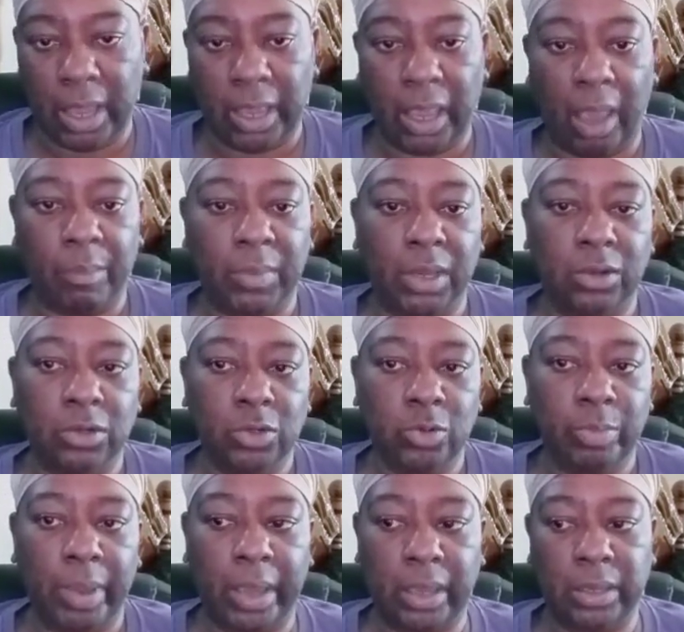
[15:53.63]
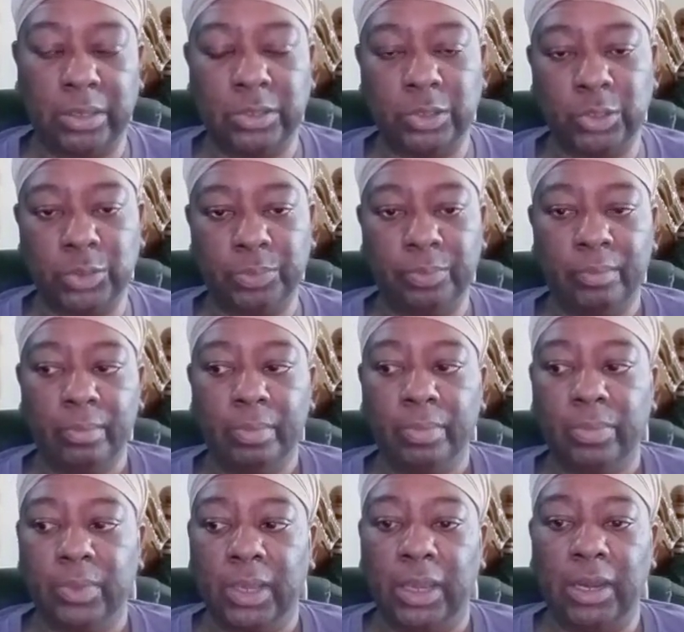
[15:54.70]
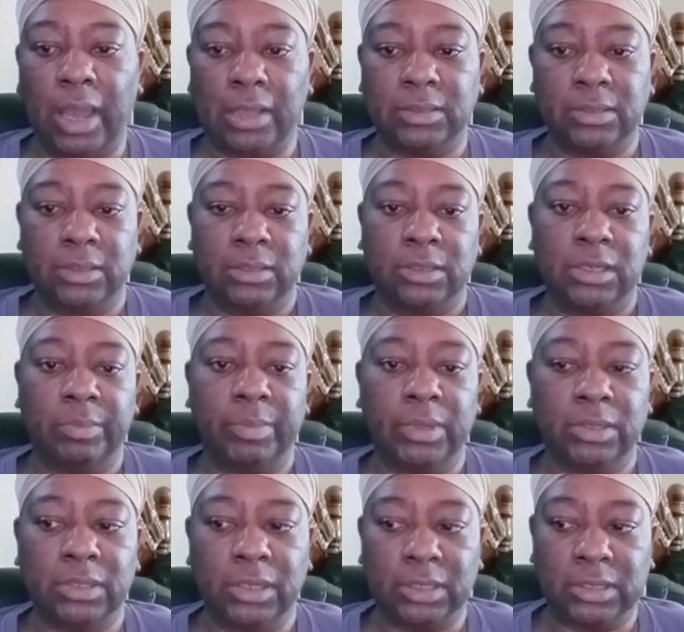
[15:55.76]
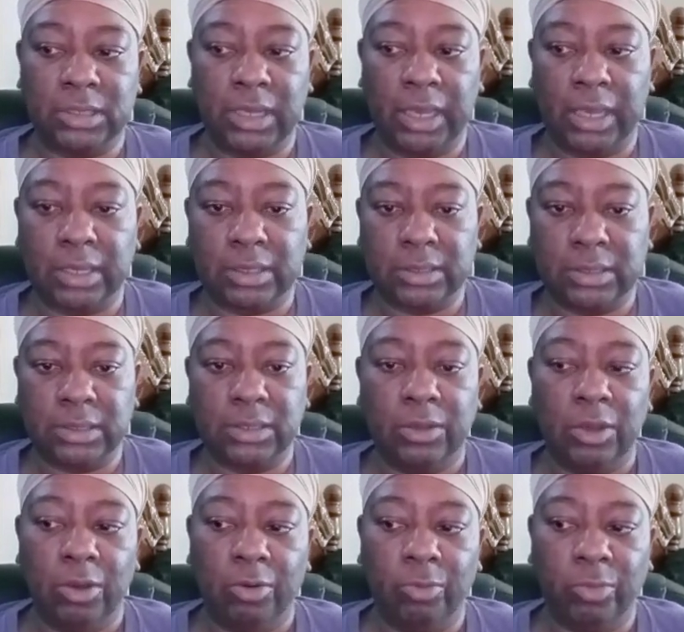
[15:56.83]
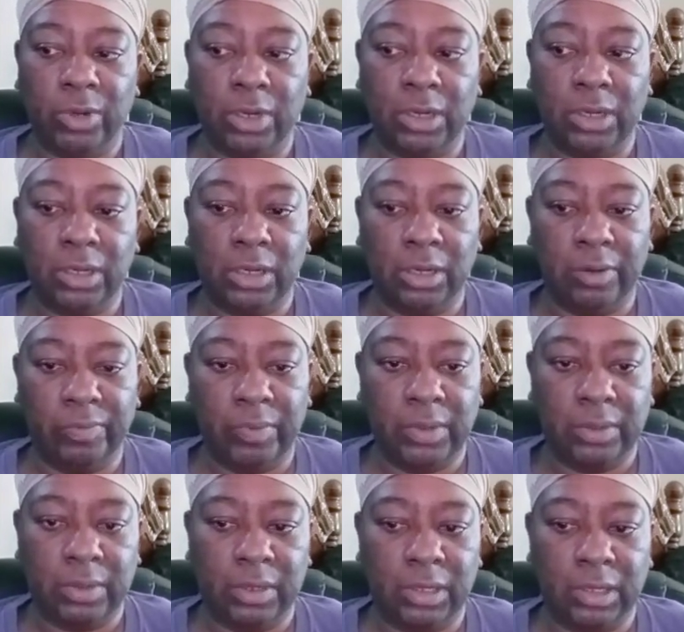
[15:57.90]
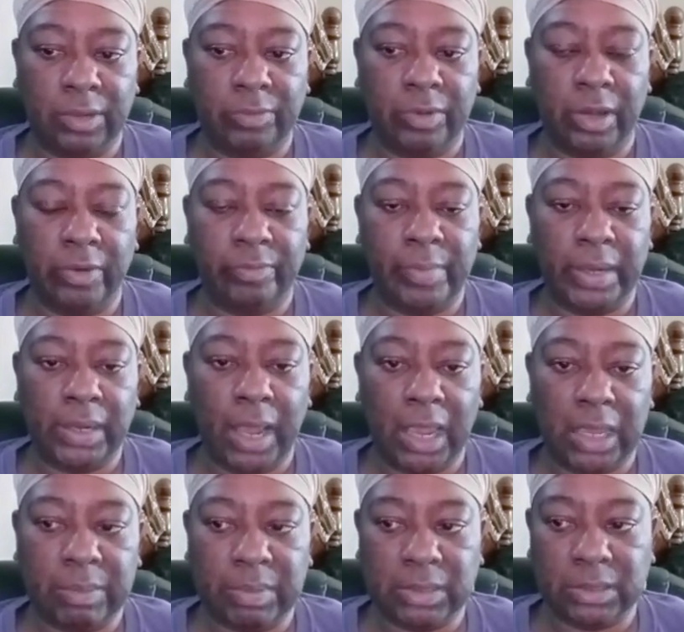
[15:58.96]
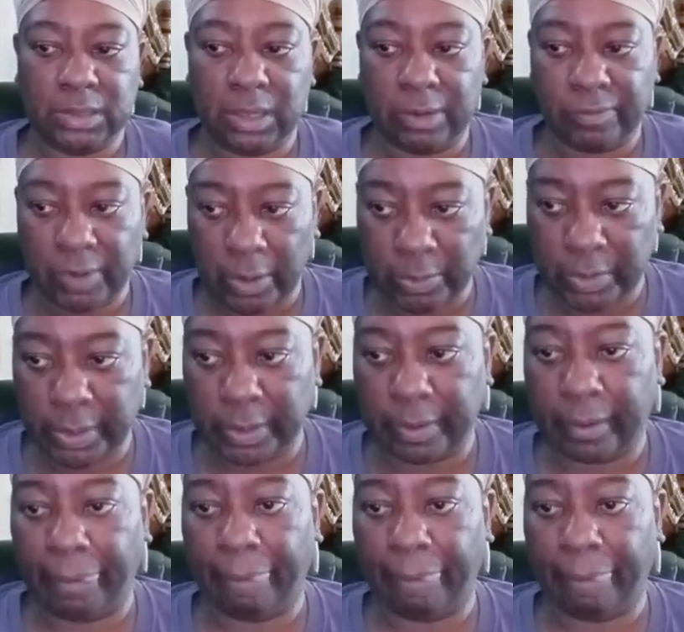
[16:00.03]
I got me a new page. And I sent him a text of my name and stuff on there.